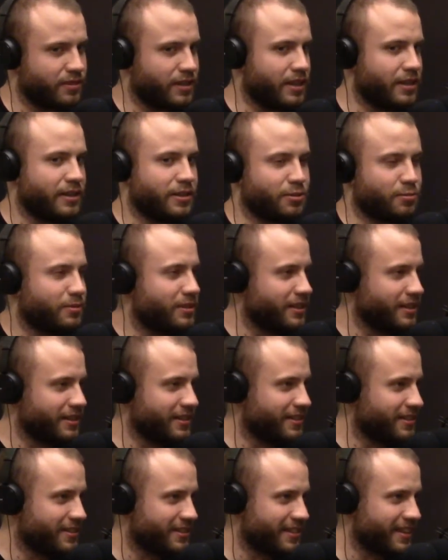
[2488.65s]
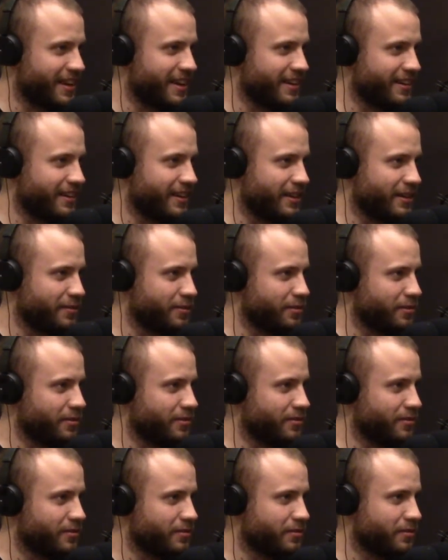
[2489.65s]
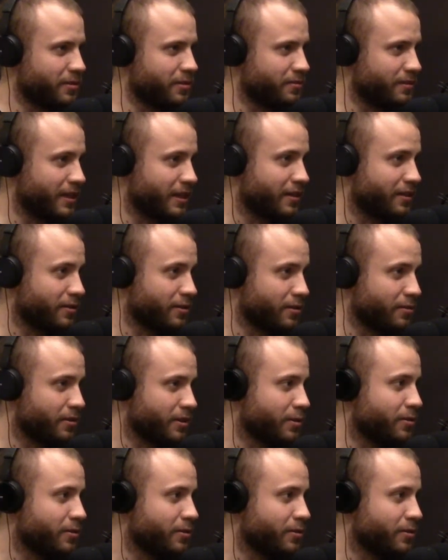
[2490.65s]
it is what it is, and like you